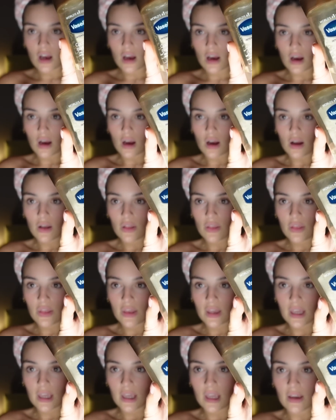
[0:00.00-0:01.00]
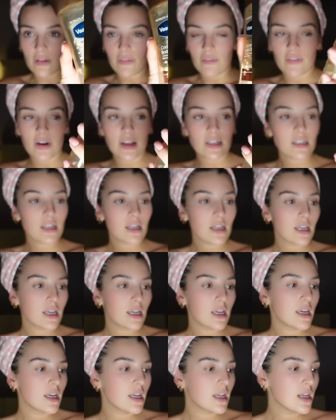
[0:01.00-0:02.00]
are the
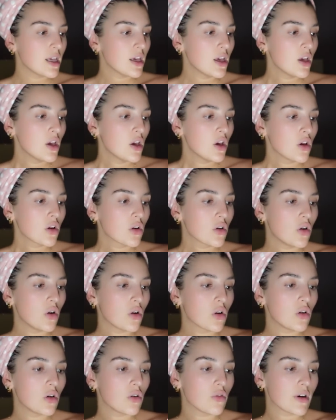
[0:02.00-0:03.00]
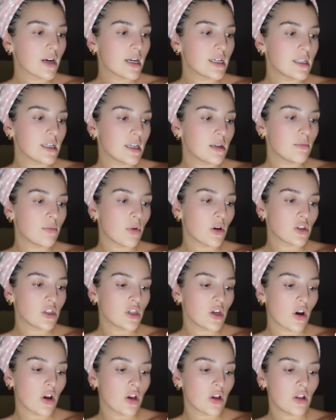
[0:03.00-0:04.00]
Vaseline Cocoa Radiant
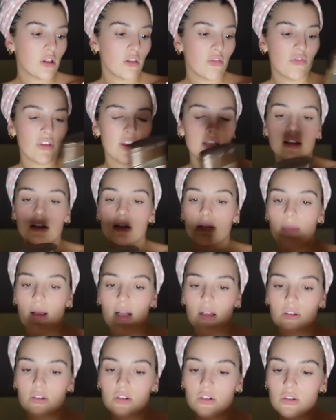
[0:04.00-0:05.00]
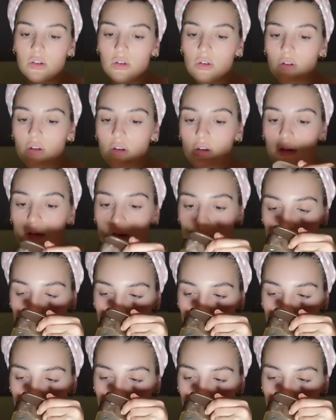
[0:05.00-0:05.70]
Body Oil. This smells so good.